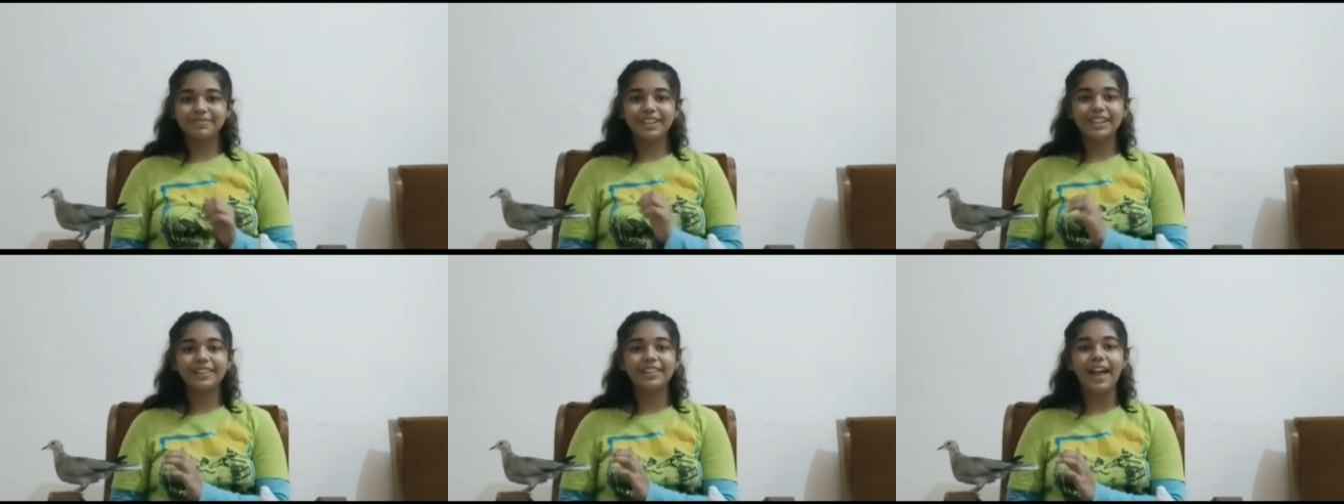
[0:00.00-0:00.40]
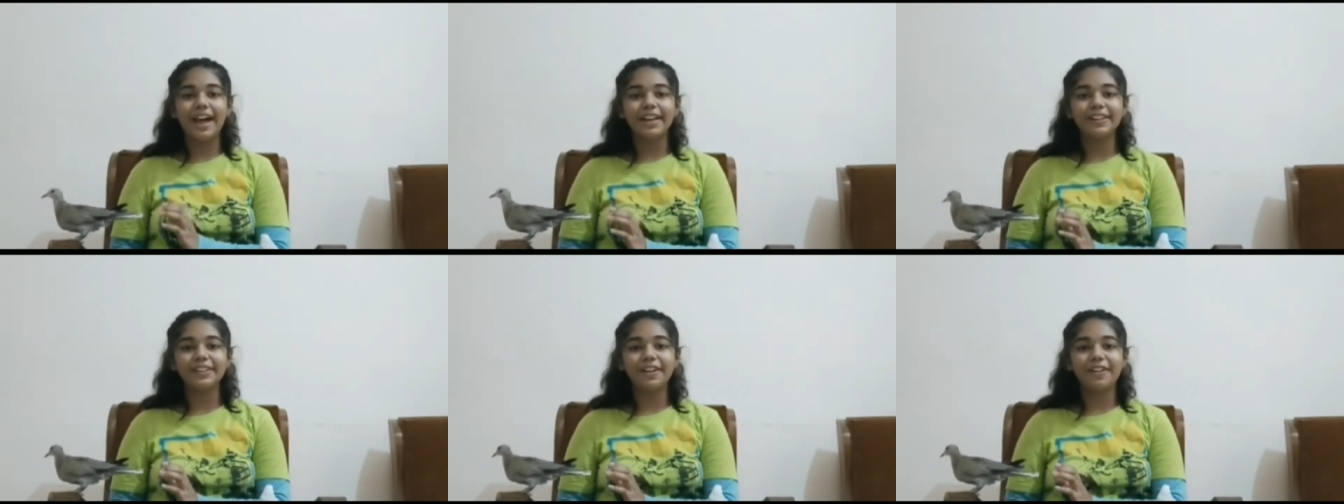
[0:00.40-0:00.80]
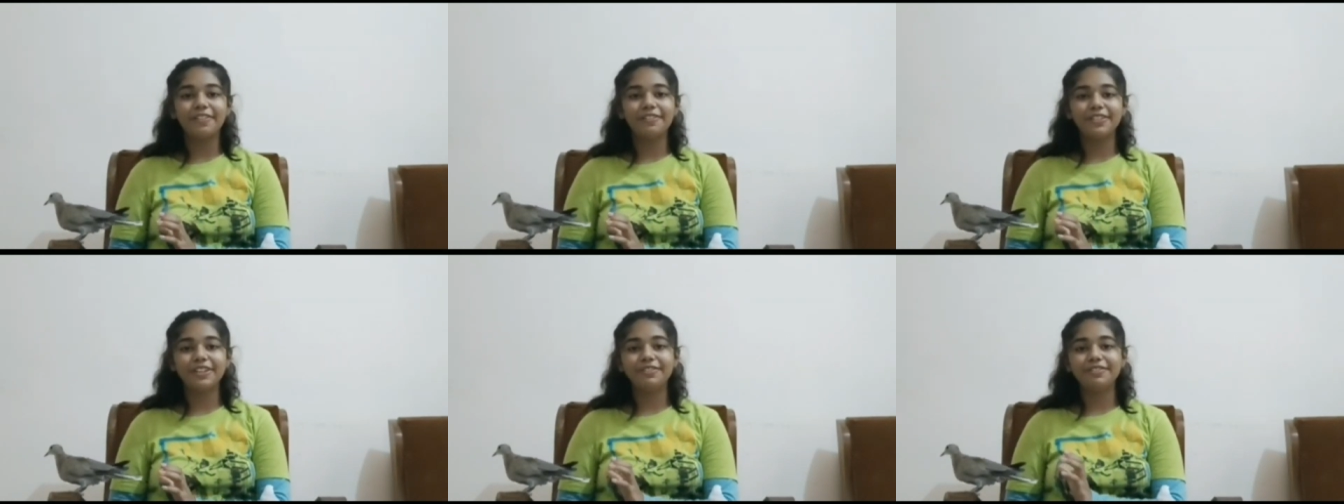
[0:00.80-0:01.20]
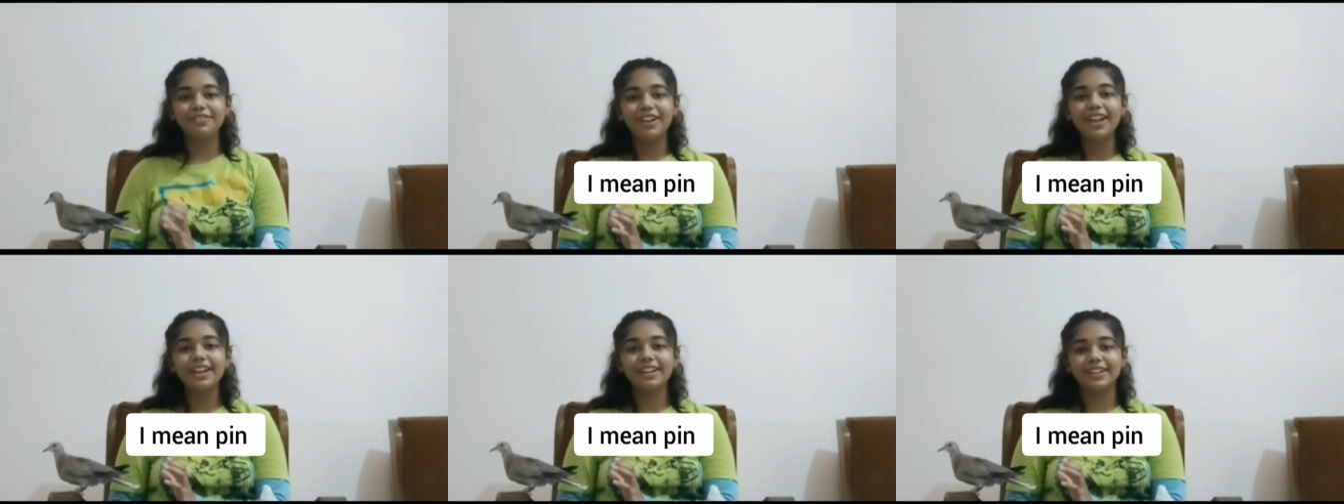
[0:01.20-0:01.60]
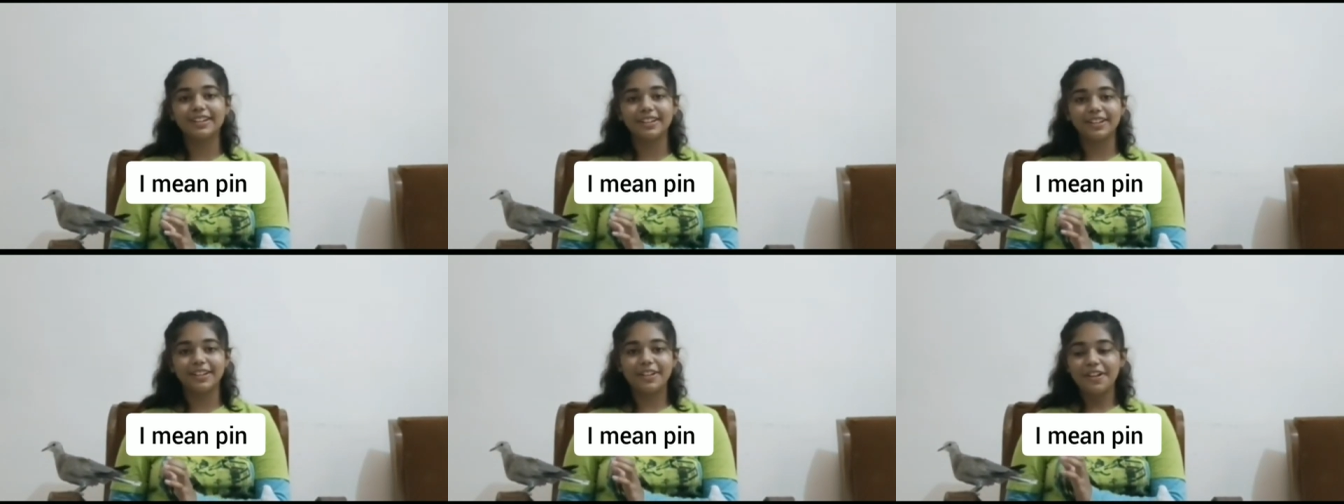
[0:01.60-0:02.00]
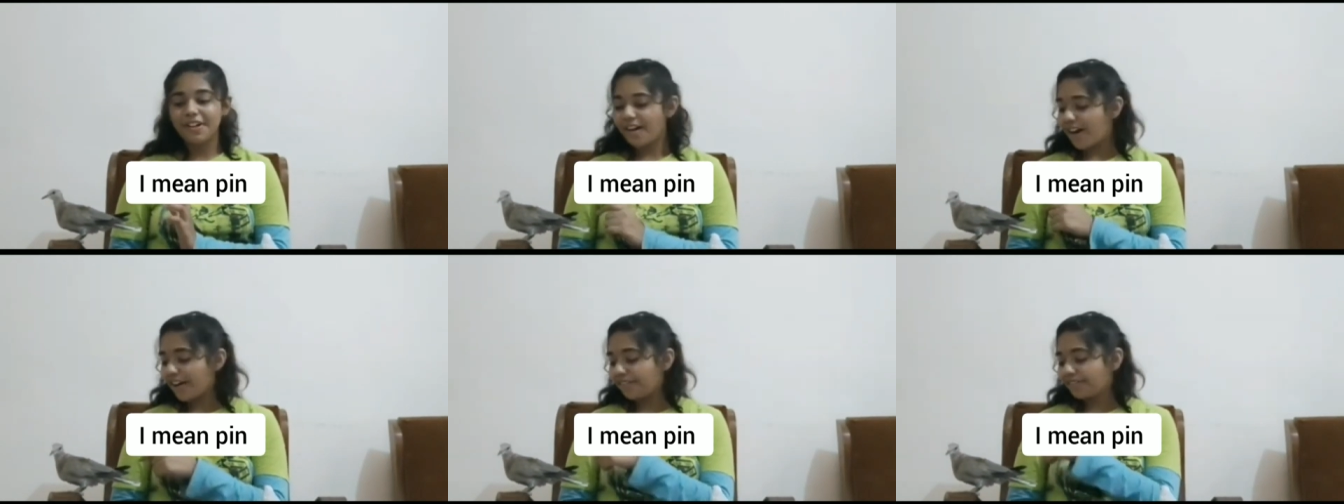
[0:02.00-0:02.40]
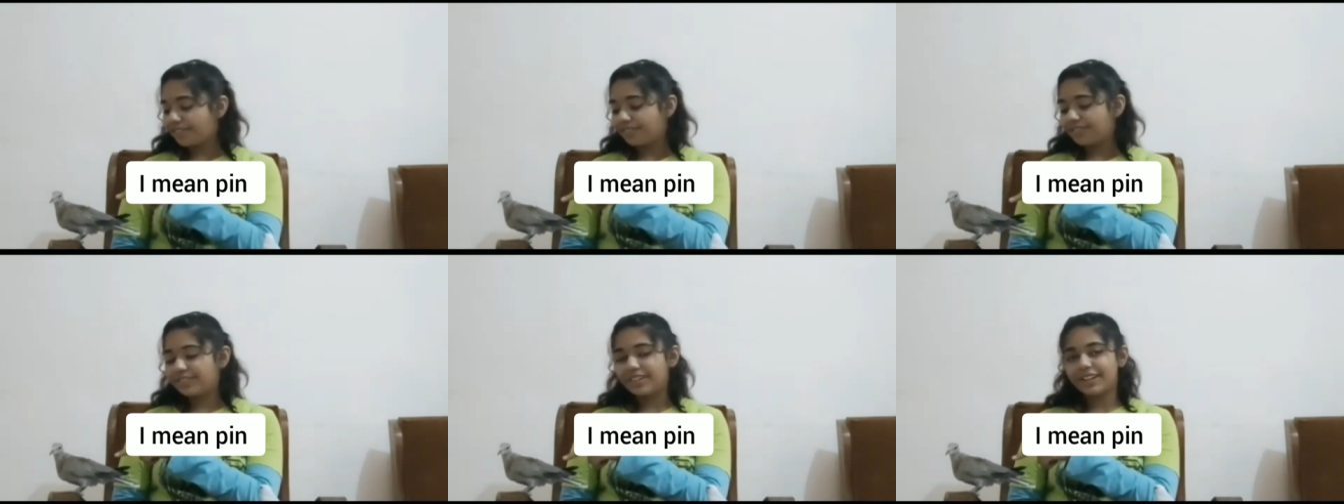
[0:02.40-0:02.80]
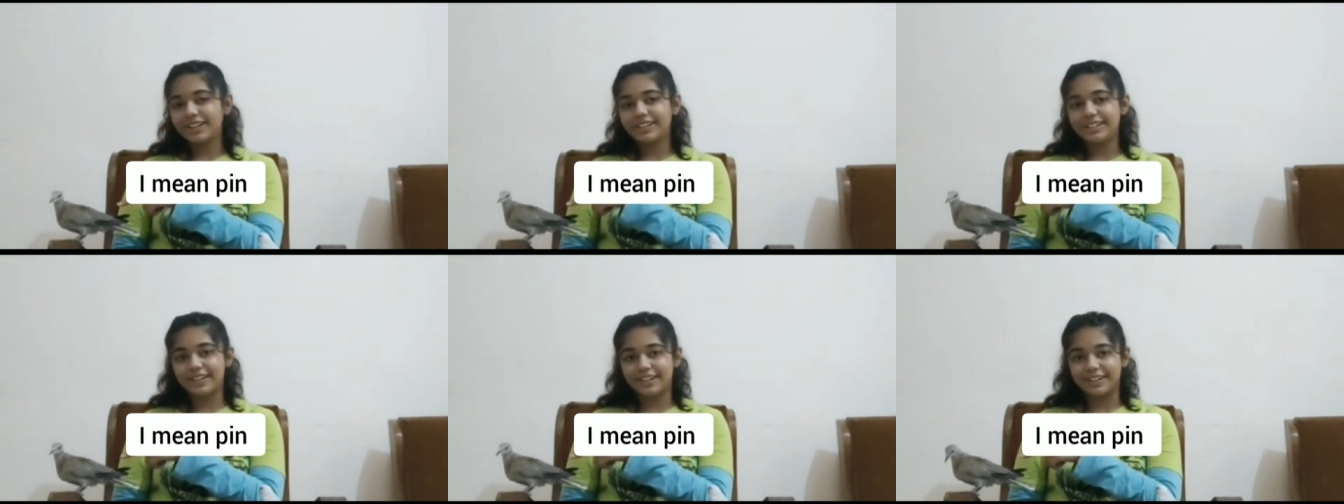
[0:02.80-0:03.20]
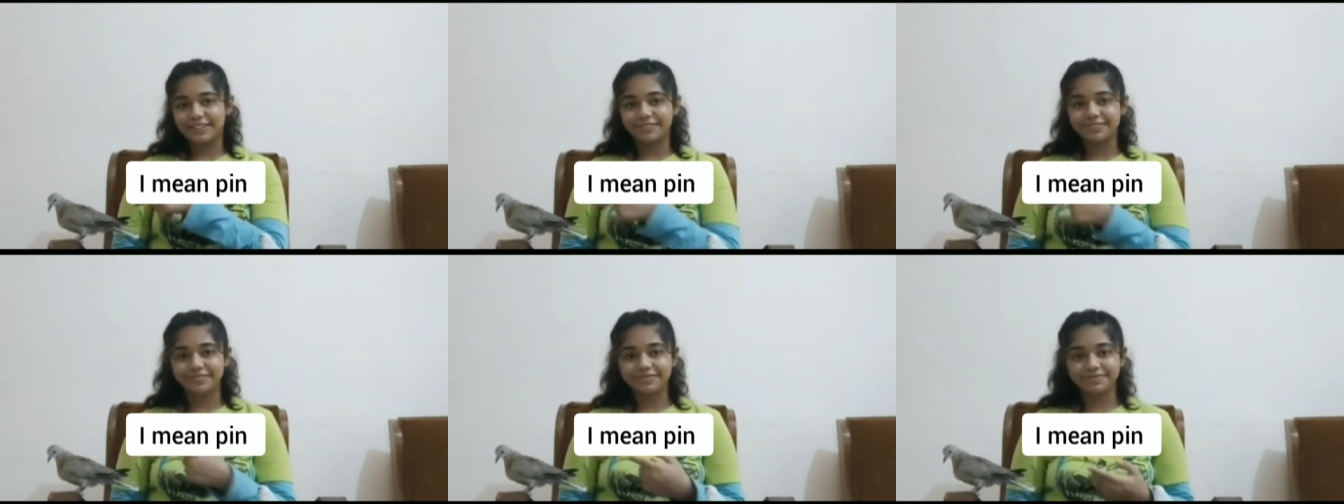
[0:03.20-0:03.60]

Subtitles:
the size of the wing of a dove.